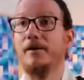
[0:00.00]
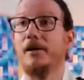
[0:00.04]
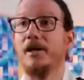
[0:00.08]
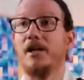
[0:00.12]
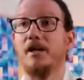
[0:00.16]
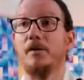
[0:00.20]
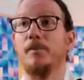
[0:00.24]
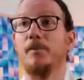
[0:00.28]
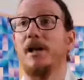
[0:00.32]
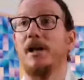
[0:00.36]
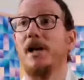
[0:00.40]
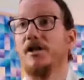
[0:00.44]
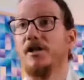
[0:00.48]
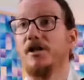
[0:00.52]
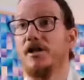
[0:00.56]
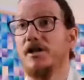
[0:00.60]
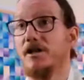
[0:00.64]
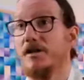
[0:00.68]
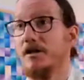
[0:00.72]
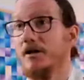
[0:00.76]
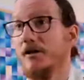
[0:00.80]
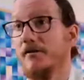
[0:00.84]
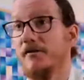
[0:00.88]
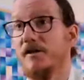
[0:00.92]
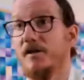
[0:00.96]
it could be
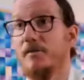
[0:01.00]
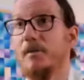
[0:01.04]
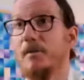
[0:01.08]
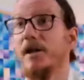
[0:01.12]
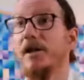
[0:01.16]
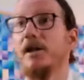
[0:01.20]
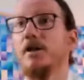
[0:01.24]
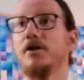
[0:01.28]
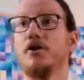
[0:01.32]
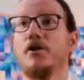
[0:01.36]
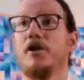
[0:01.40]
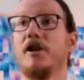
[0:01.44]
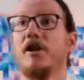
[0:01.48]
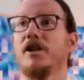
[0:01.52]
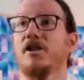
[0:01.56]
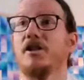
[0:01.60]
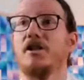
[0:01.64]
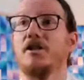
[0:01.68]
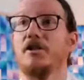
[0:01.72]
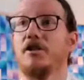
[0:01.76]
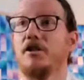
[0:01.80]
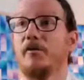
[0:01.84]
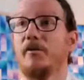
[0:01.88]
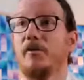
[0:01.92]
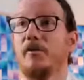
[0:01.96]
actions of speech or
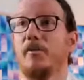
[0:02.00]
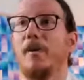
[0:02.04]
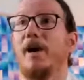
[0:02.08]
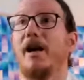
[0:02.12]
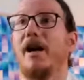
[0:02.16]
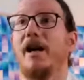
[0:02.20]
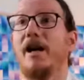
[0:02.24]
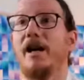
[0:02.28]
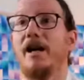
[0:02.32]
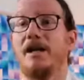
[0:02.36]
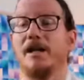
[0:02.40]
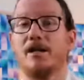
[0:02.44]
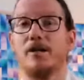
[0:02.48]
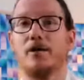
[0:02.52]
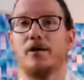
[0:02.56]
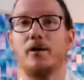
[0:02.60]
actions of the mind.